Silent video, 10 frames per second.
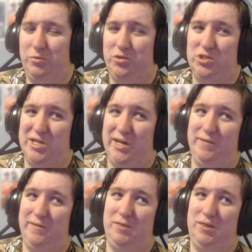which is
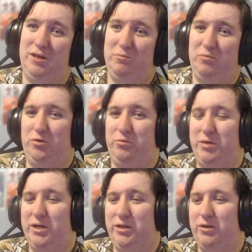like the important
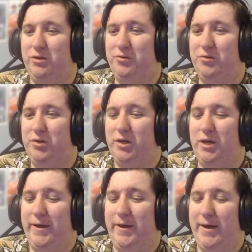part, you know.
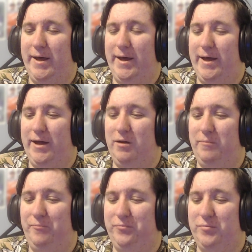
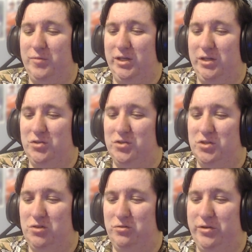Um, like the
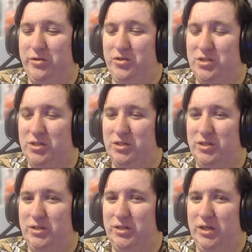story, just
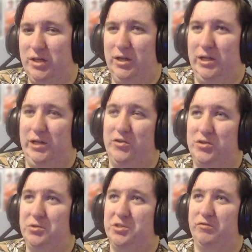like the
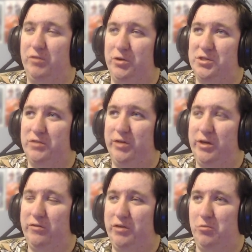stories of Frozen and
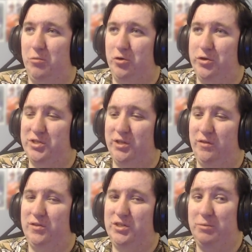Wreck-It Ralph are more interesting
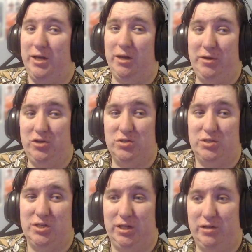than this, but the animation
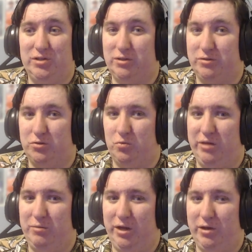style of this looks
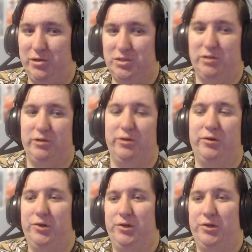way better. So